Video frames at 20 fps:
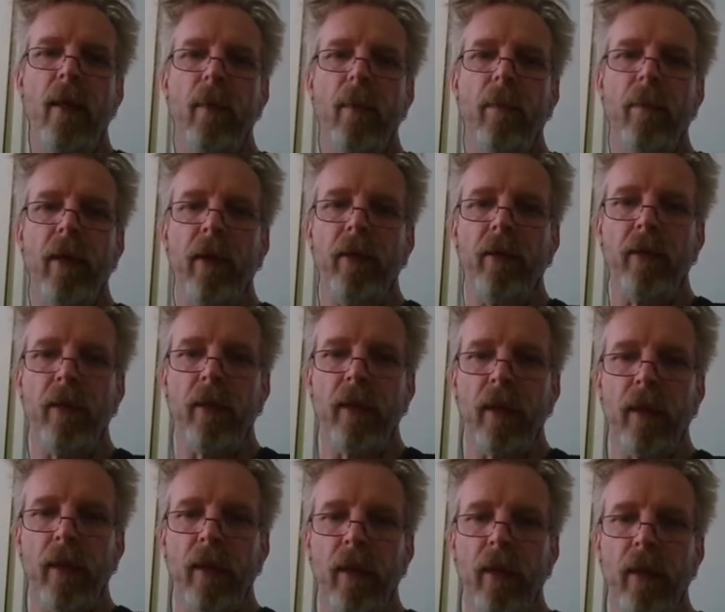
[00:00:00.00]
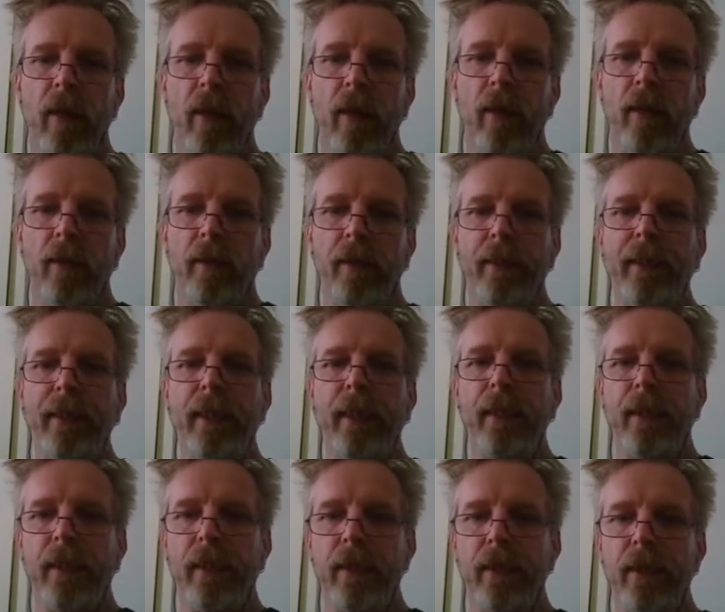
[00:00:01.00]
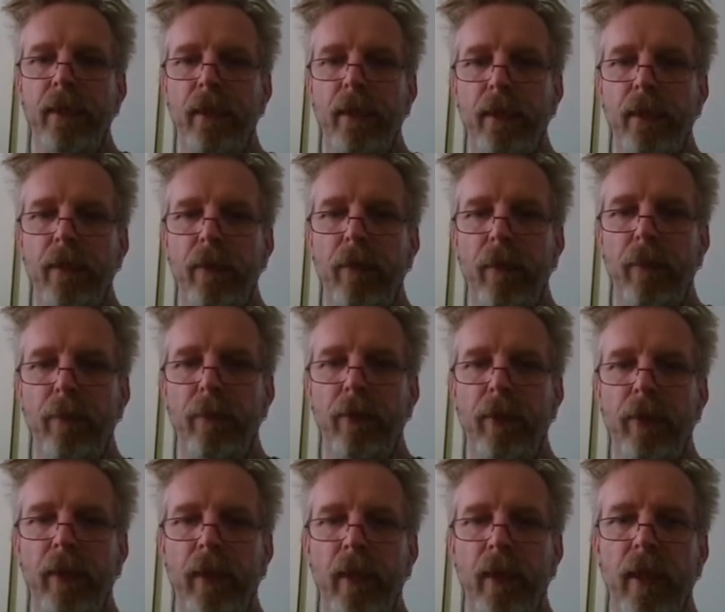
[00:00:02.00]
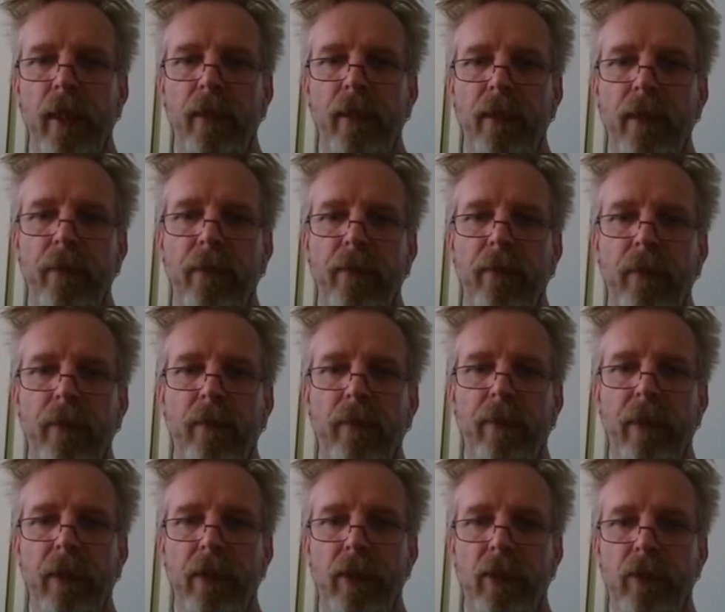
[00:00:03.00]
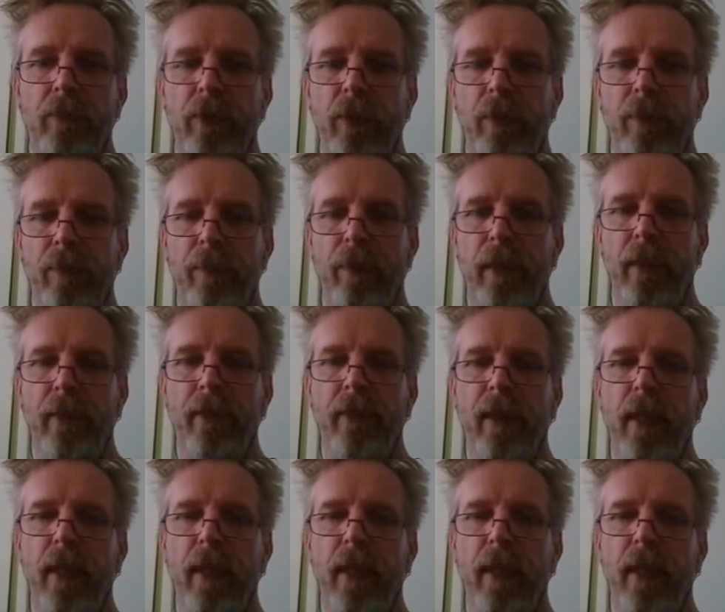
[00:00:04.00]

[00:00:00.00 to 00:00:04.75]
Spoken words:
But seeing this 7.97 bits per byte